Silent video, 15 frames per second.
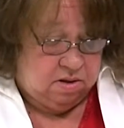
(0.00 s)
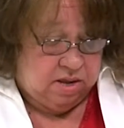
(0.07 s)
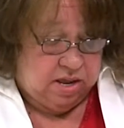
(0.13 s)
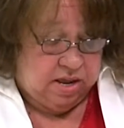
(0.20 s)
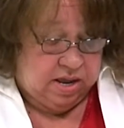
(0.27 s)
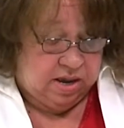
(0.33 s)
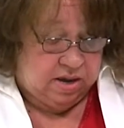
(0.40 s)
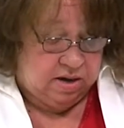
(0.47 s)

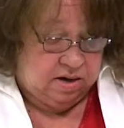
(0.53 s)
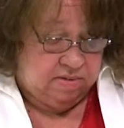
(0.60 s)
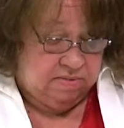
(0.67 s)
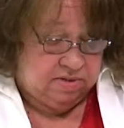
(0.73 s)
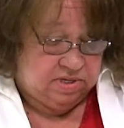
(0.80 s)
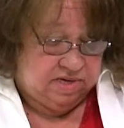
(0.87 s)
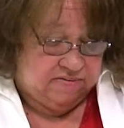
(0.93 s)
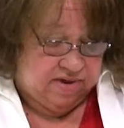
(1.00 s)
And let me
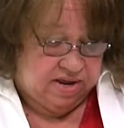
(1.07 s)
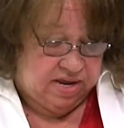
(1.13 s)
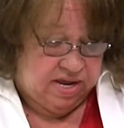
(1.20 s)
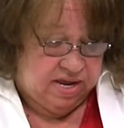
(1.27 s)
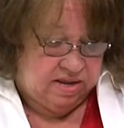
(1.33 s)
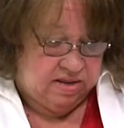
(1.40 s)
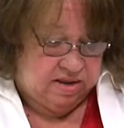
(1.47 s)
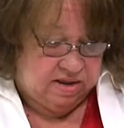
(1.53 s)
see if I can
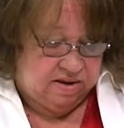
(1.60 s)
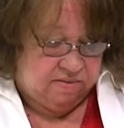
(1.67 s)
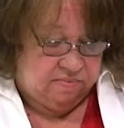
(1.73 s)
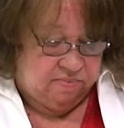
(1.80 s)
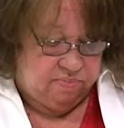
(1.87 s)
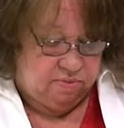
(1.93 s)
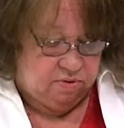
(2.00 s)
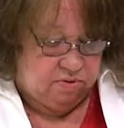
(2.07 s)

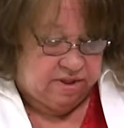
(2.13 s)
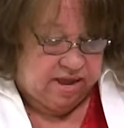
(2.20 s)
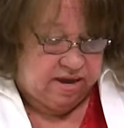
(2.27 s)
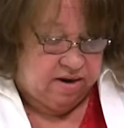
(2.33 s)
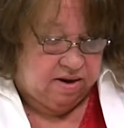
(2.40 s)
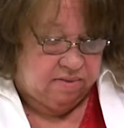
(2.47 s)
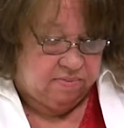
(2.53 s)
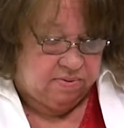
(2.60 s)
pull that
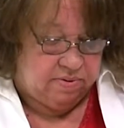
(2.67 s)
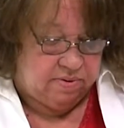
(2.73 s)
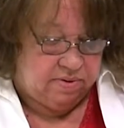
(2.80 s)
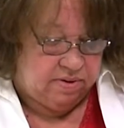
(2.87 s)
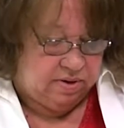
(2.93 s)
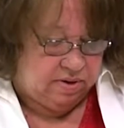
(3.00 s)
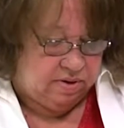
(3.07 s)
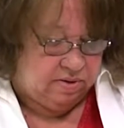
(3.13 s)
up
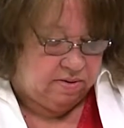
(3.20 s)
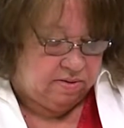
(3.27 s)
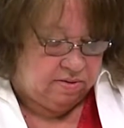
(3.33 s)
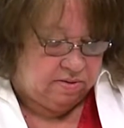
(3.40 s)
here.